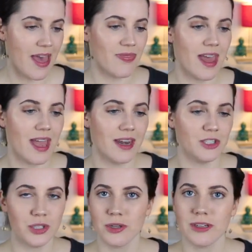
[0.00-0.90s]
And
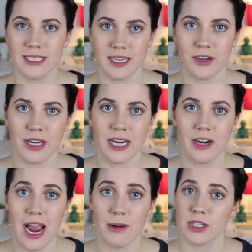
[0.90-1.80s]
then junior and senior
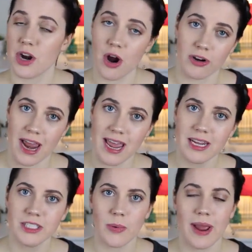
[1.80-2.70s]
year, I was an
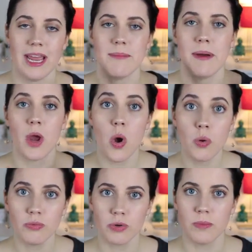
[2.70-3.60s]
RA, so I had my
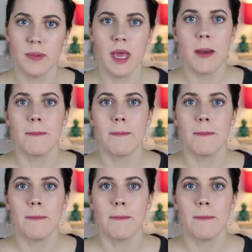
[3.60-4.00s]
own room,